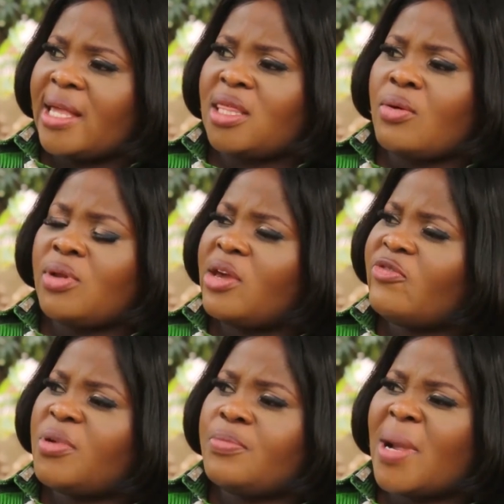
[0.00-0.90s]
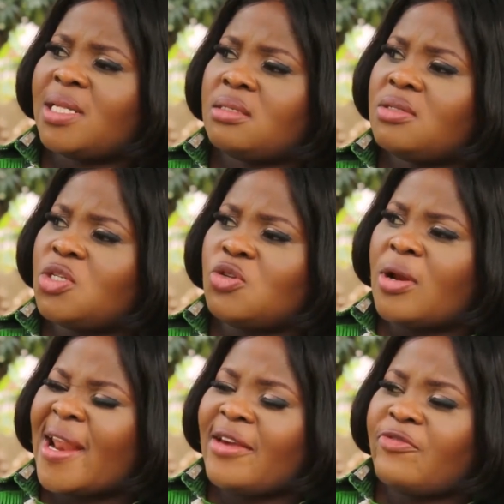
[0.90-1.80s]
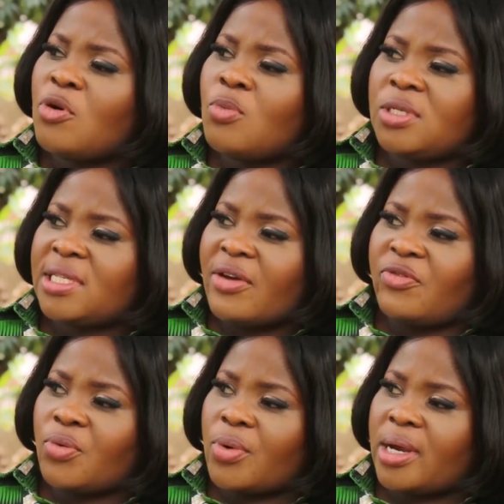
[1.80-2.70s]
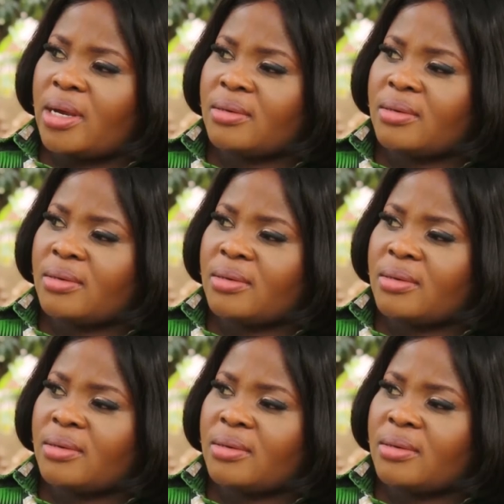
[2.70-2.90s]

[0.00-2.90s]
like there have been battles in your life almost everywhere.